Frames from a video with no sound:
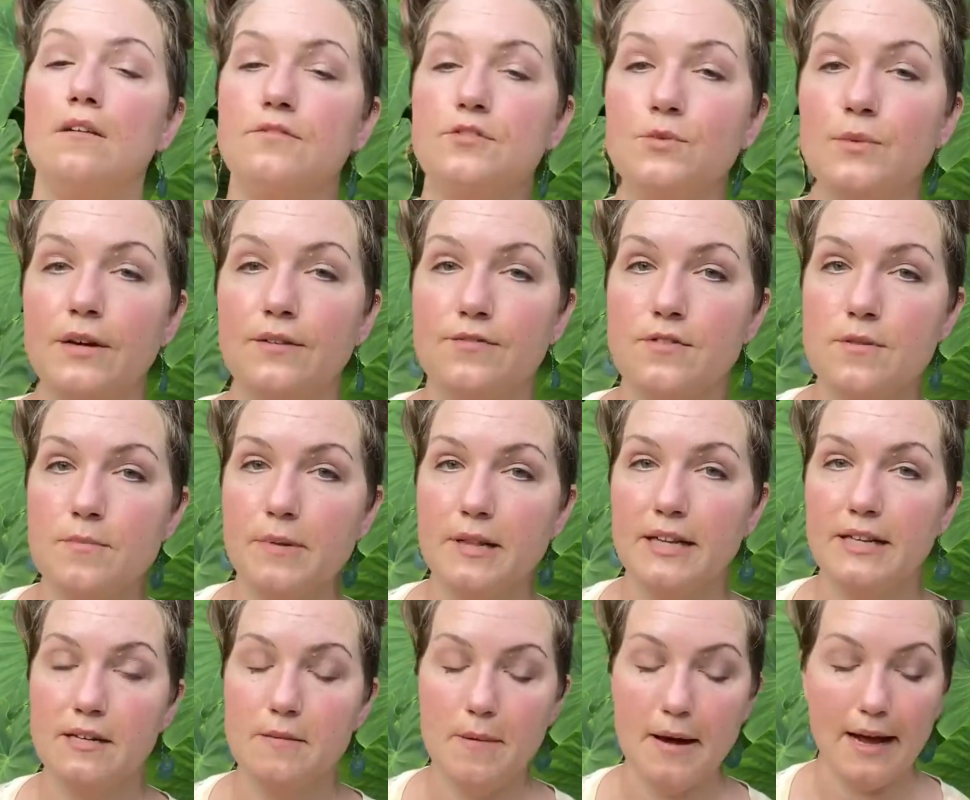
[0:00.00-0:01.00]
To wait for the
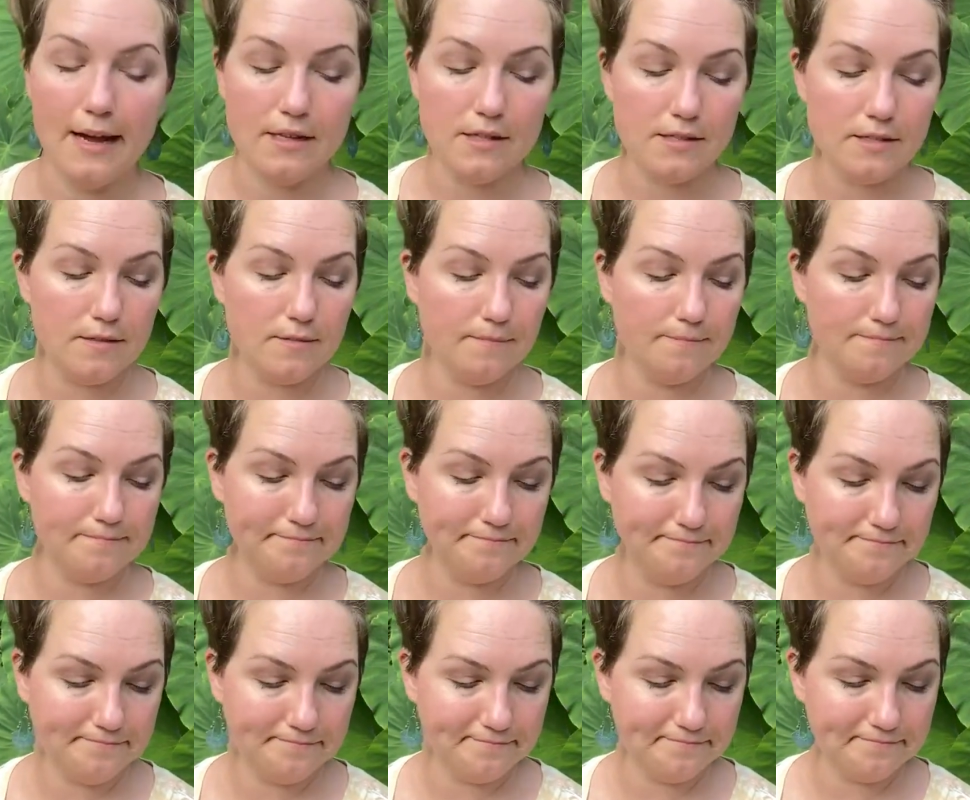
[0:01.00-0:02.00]
plane to
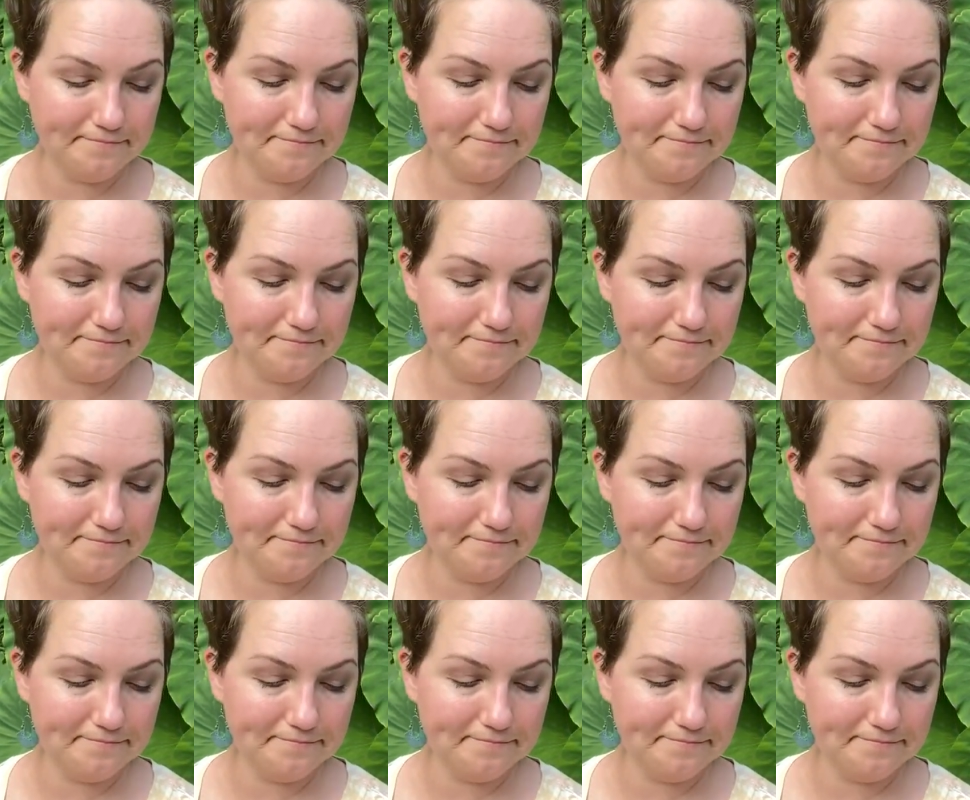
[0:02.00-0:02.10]
pass.